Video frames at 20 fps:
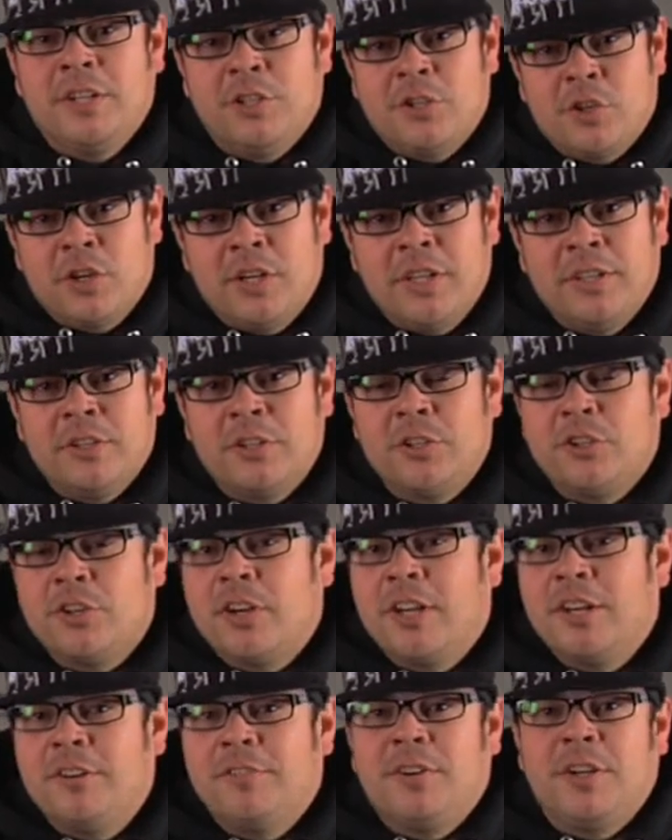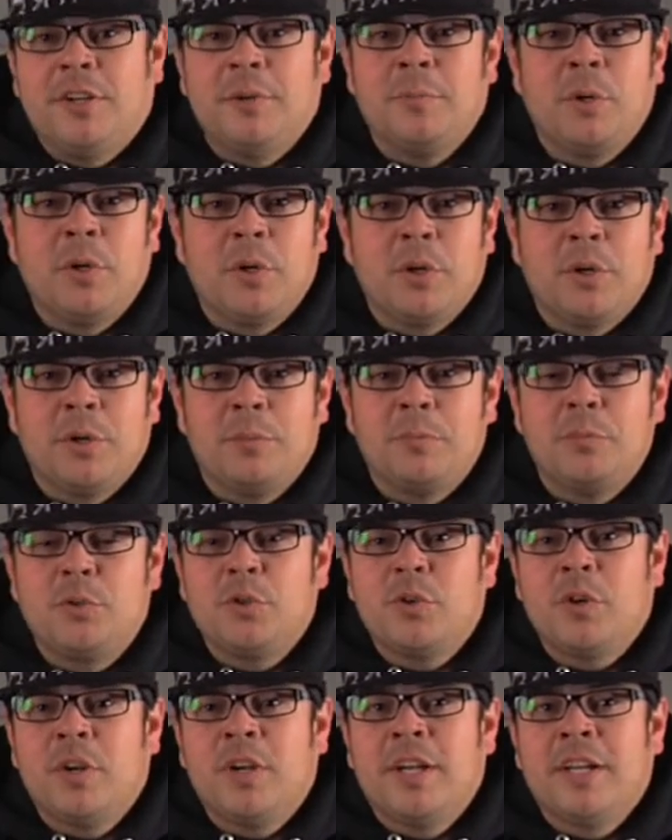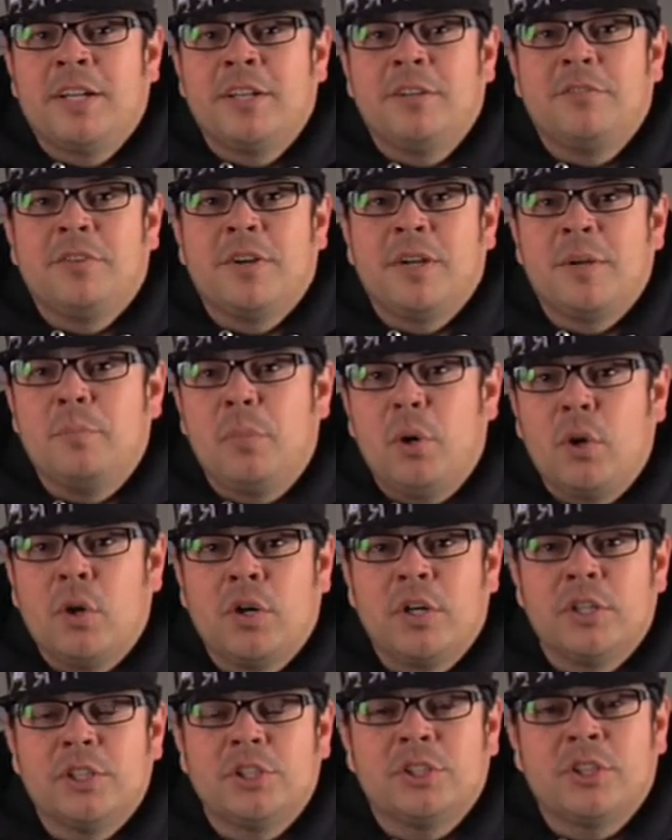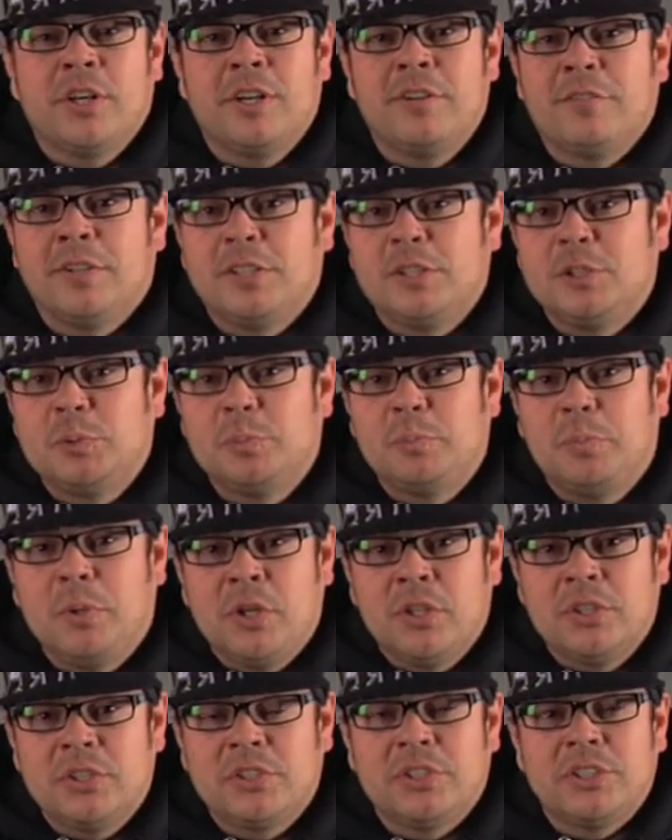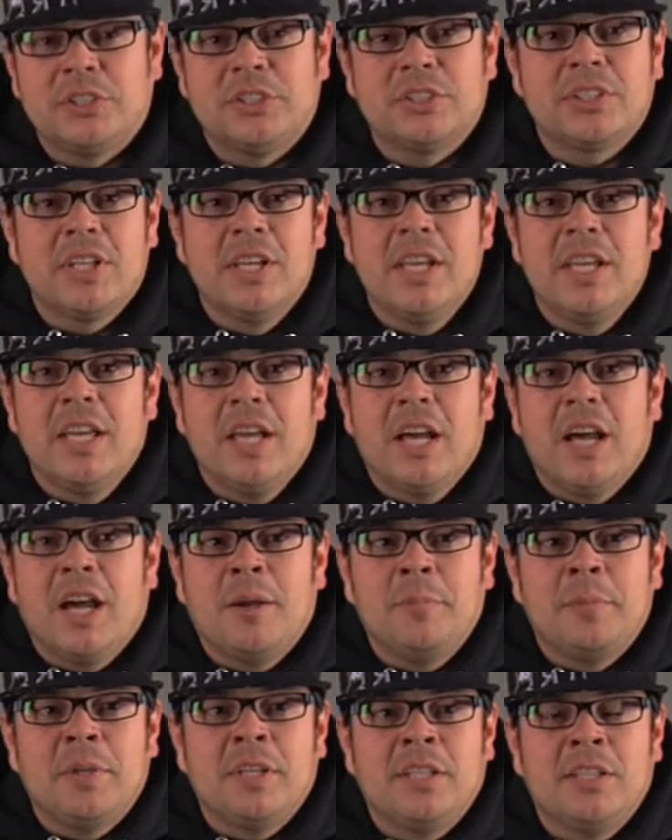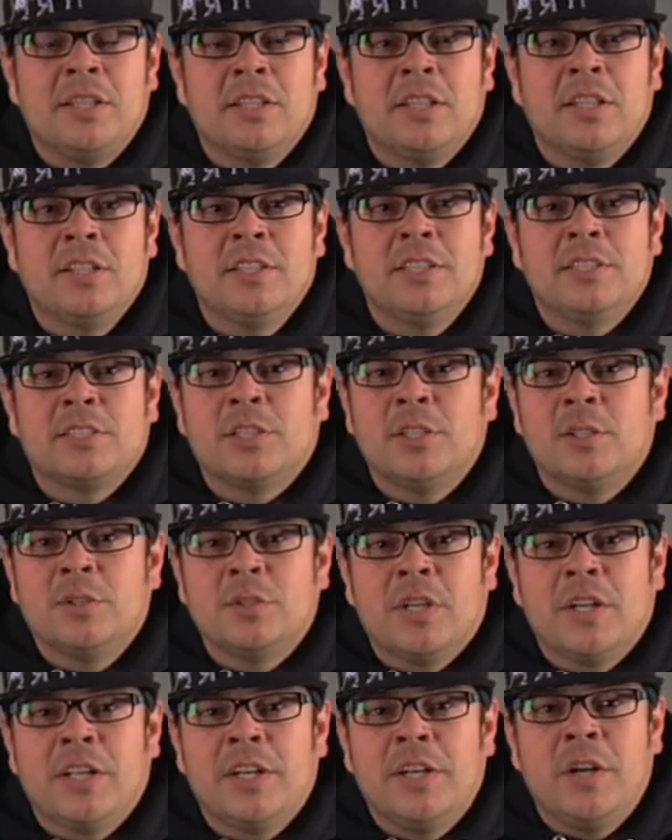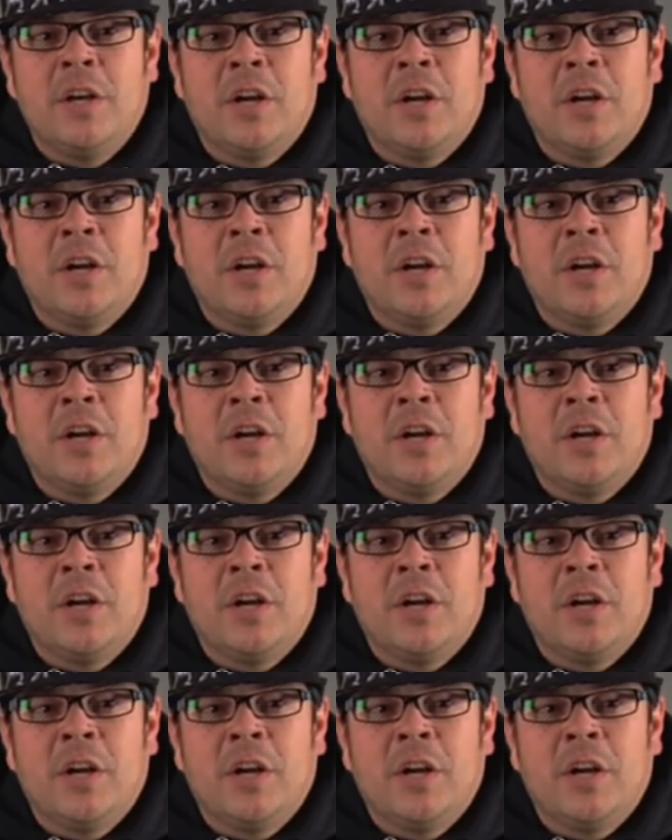a trailer, trying to find a motorhome, trying to find parts, trying to find sponsors. I mean, the list goes on and